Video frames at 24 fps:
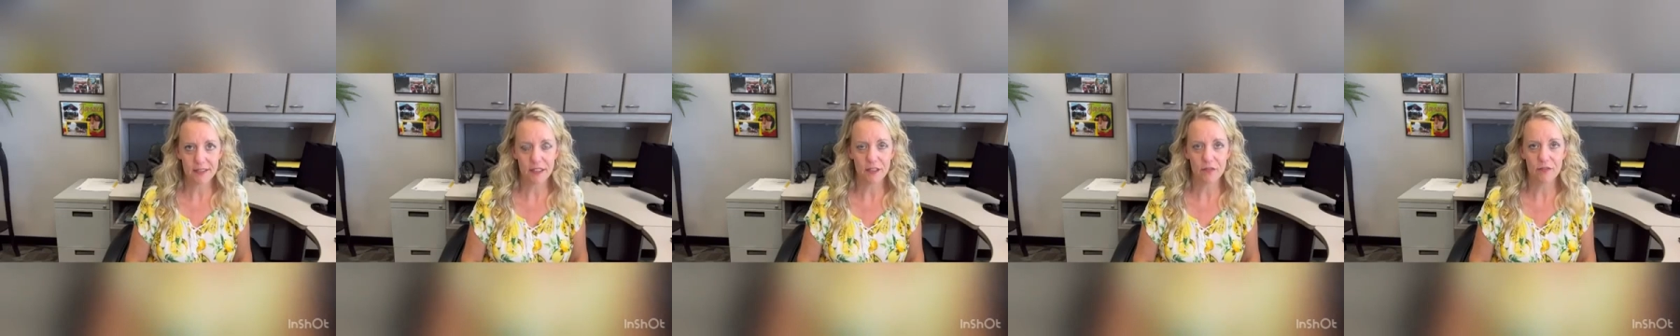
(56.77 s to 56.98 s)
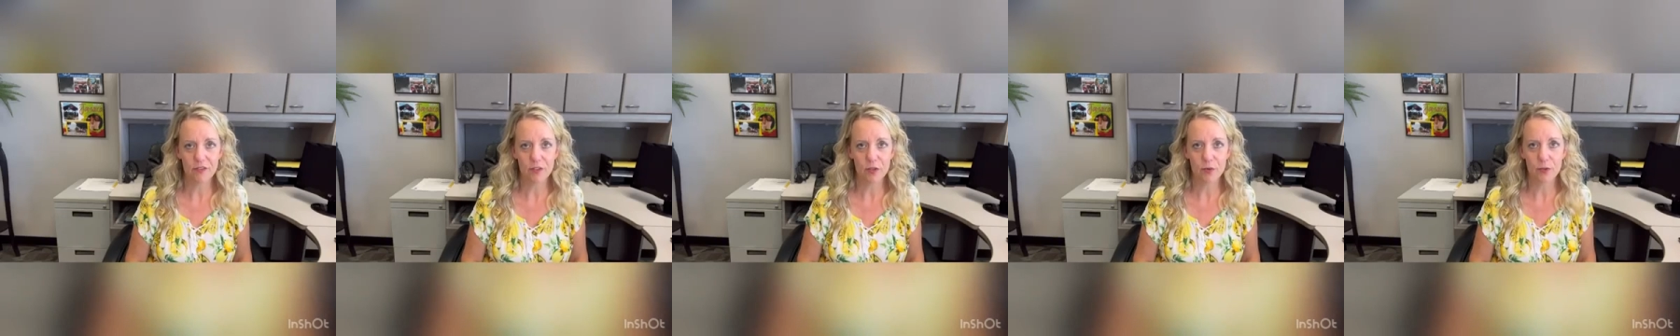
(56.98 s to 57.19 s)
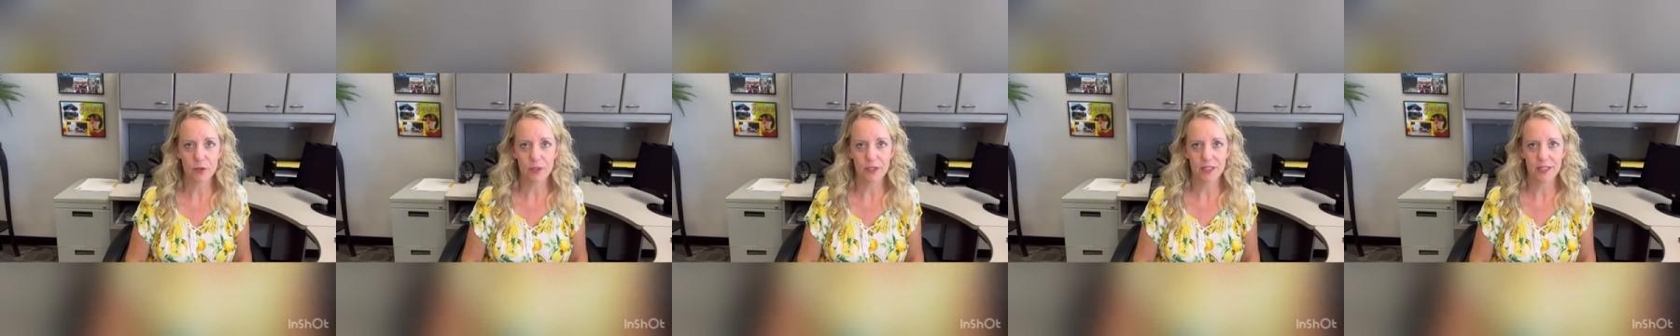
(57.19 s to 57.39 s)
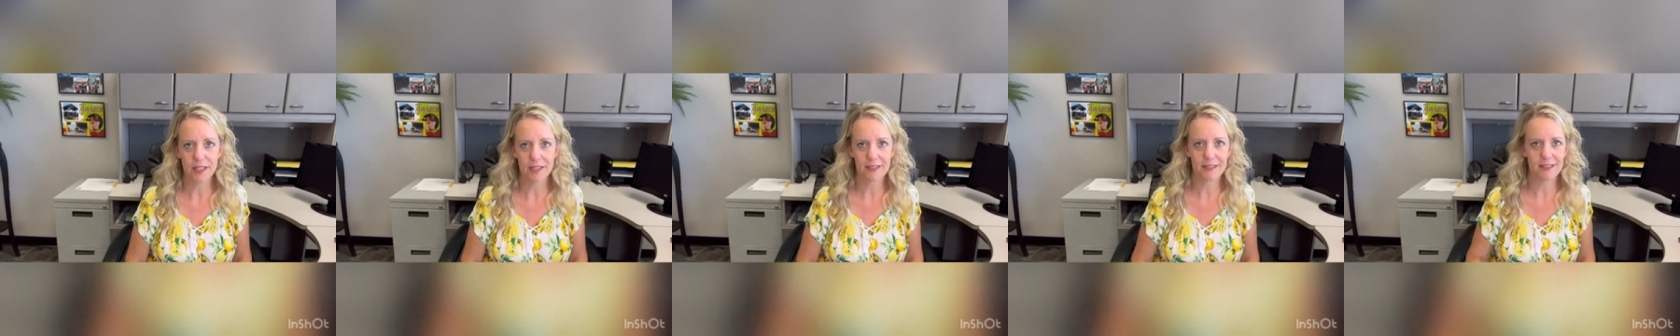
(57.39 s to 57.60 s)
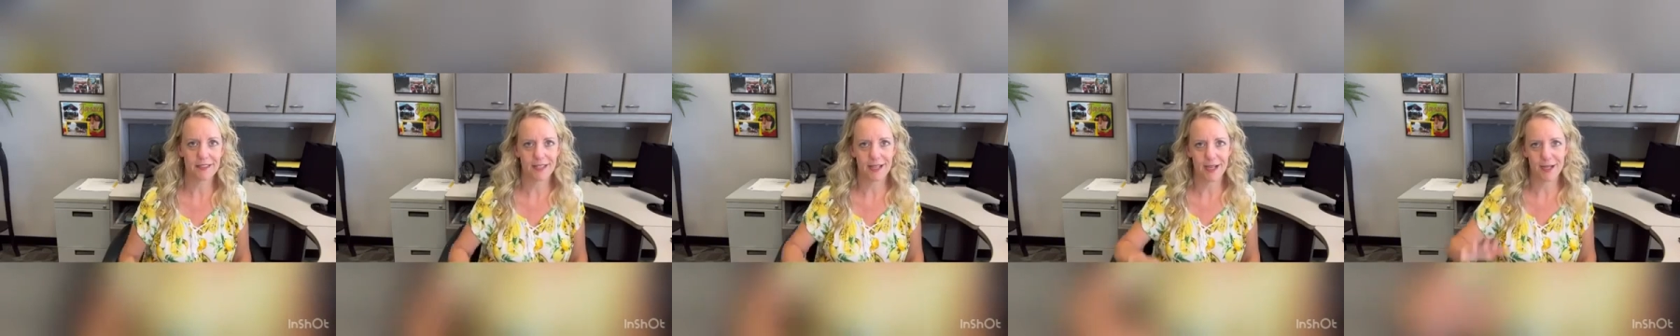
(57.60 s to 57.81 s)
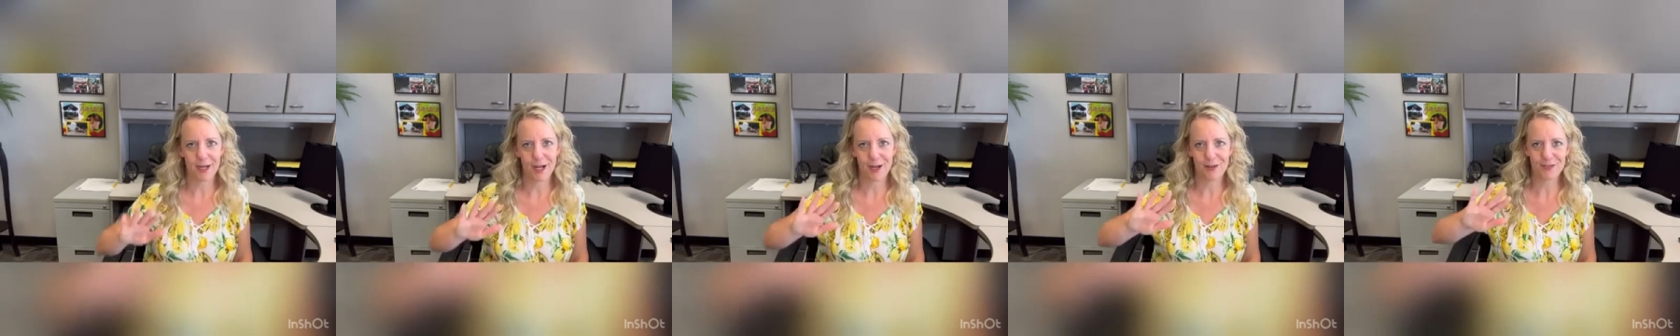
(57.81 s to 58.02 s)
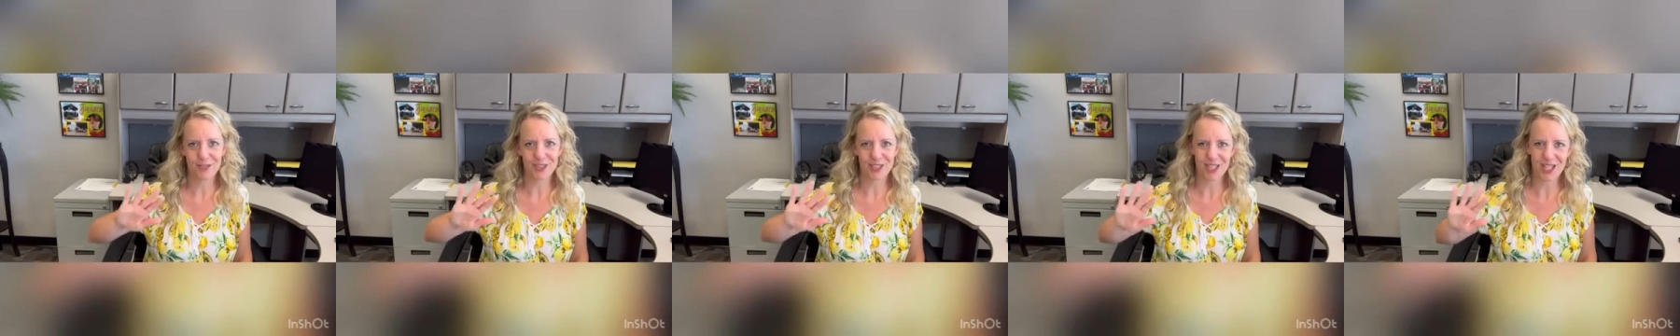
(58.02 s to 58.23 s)
if you would like to not
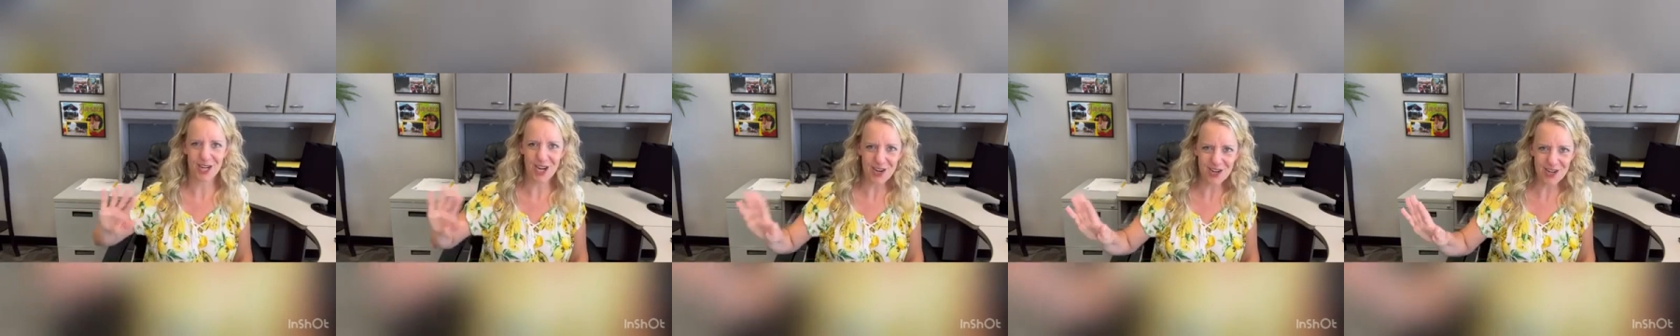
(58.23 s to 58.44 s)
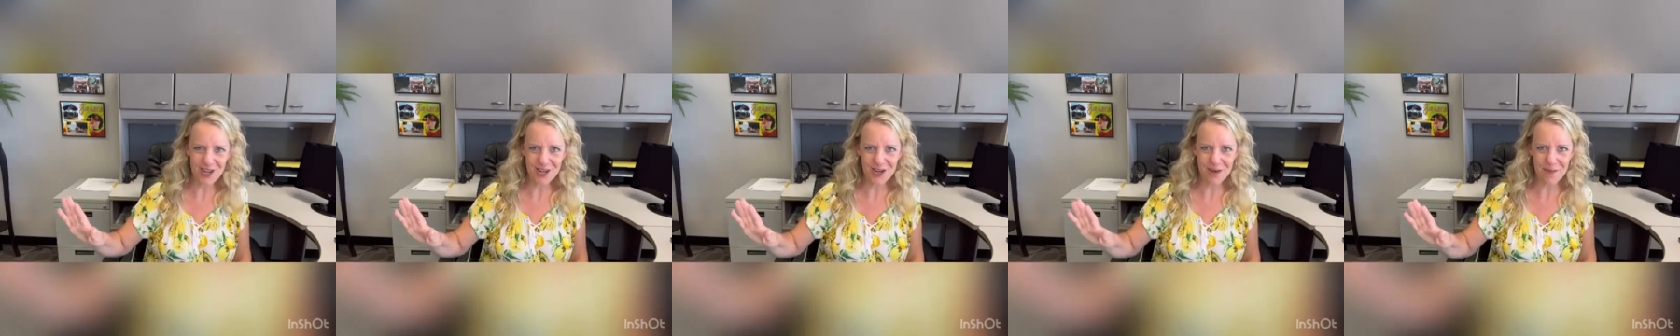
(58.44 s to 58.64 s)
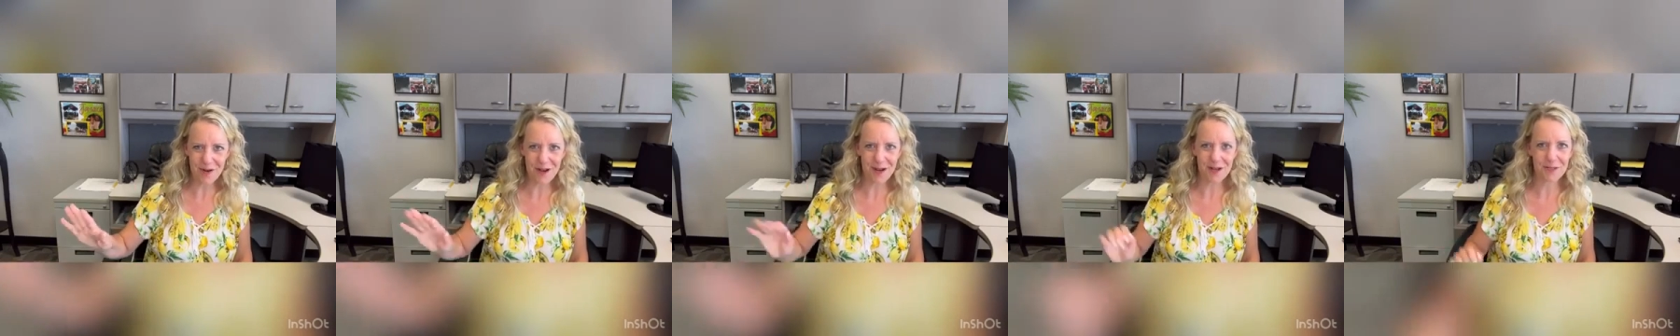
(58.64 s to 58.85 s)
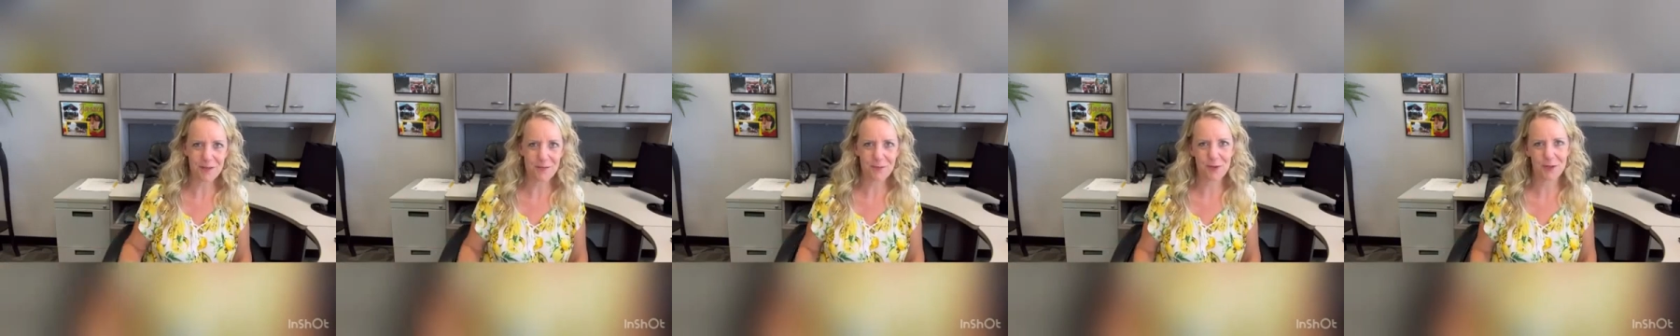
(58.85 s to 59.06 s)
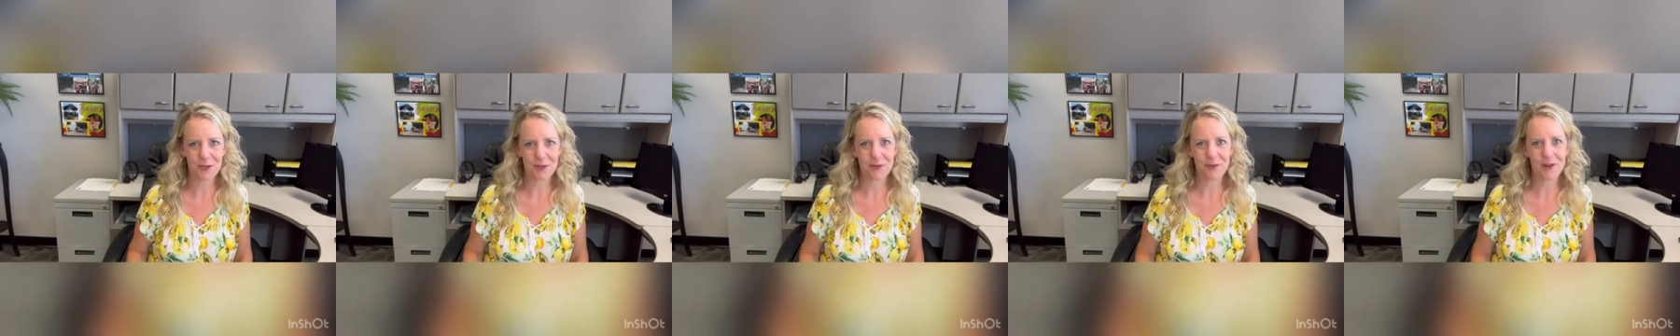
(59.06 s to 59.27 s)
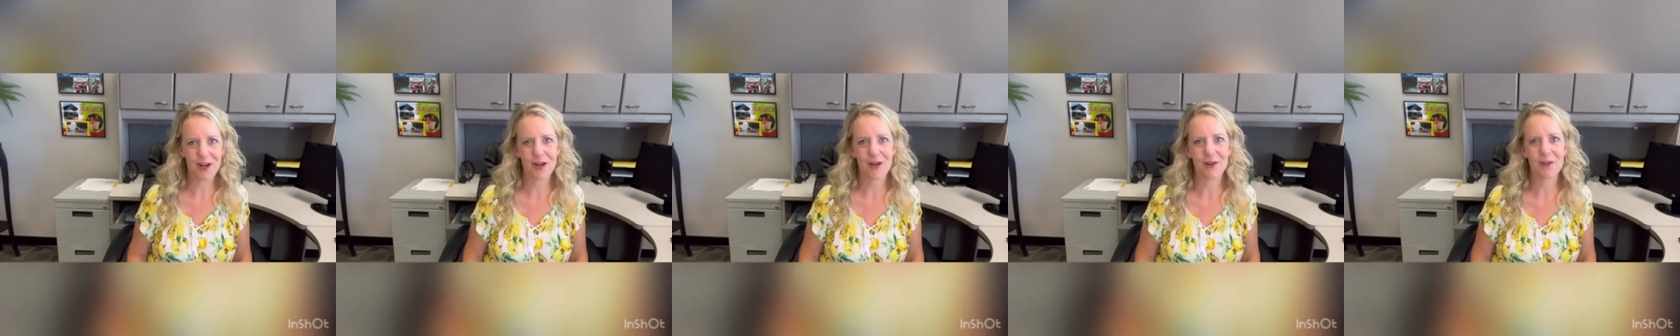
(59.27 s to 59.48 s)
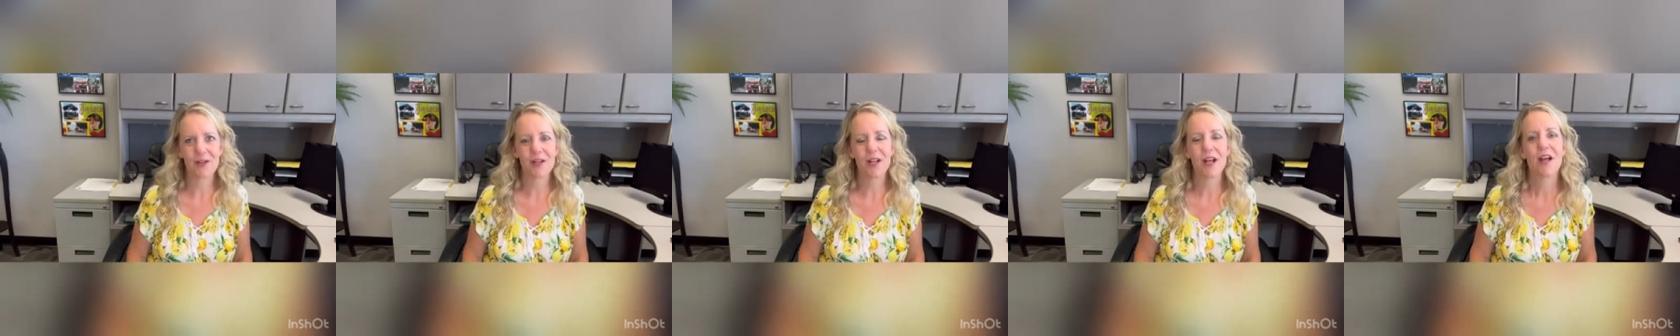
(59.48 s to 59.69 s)
have to carry your passport
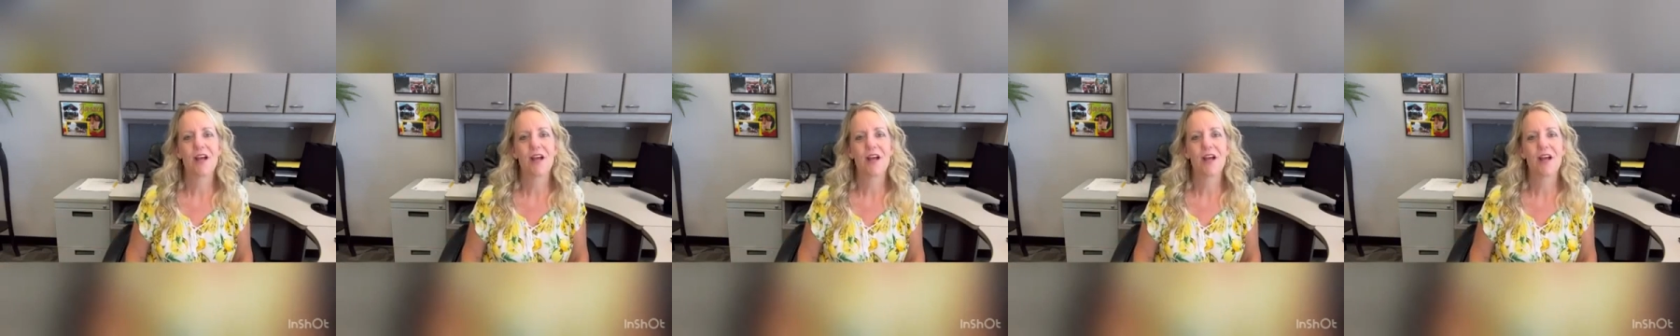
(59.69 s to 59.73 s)
around,